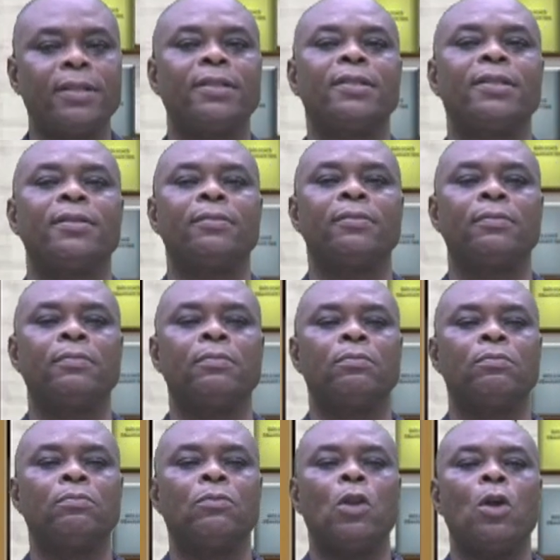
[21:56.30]
it.
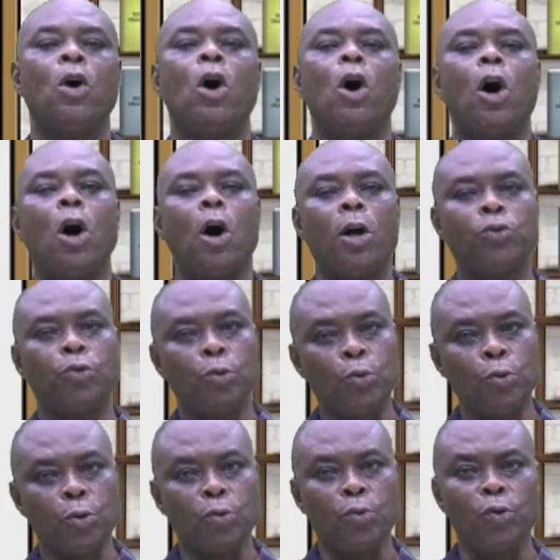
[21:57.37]
All too
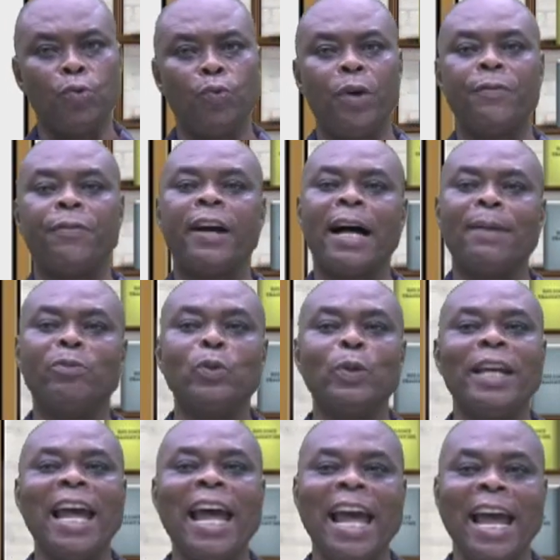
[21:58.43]
soon, we've come to
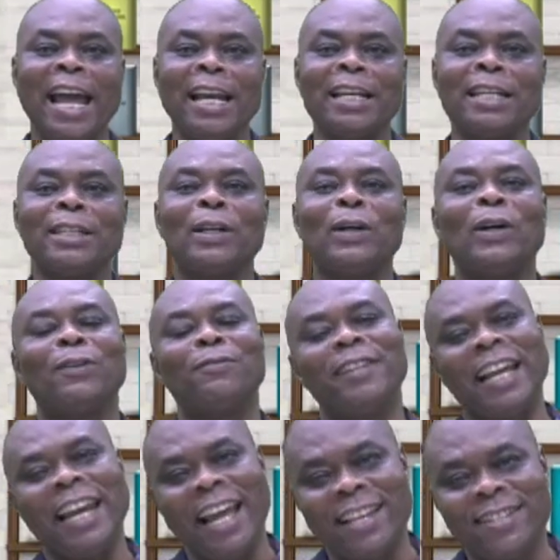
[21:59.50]
the end of
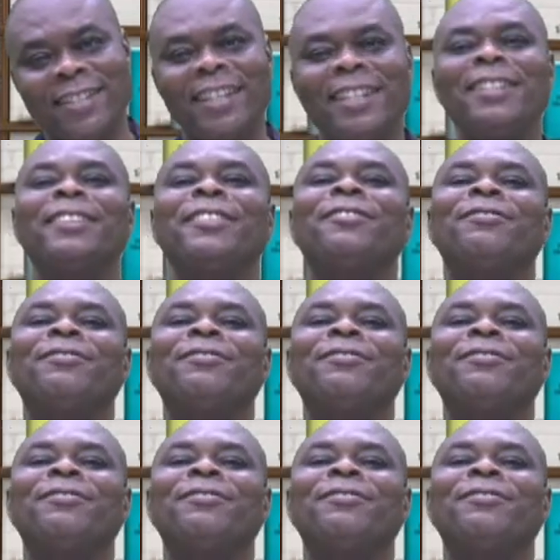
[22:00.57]
the lesson.